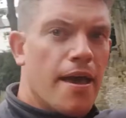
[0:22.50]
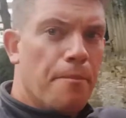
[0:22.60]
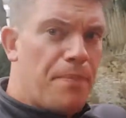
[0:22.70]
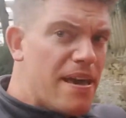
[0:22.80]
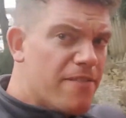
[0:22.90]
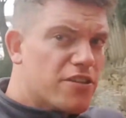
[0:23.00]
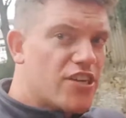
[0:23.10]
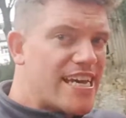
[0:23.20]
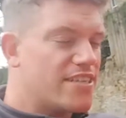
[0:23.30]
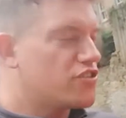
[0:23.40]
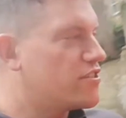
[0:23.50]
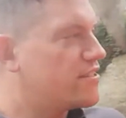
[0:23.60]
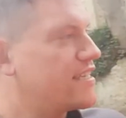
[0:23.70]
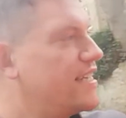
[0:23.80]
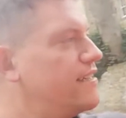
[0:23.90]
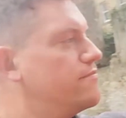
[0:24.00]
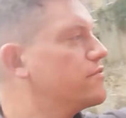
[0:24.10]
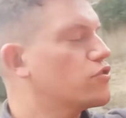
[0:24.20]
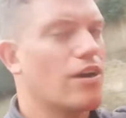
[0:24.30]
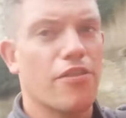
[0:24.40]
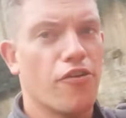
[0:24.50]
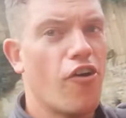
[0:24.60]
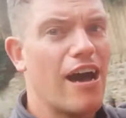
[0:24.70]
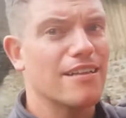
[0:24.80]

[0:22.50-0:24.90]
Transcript: Bit of a change today, so I thought I'll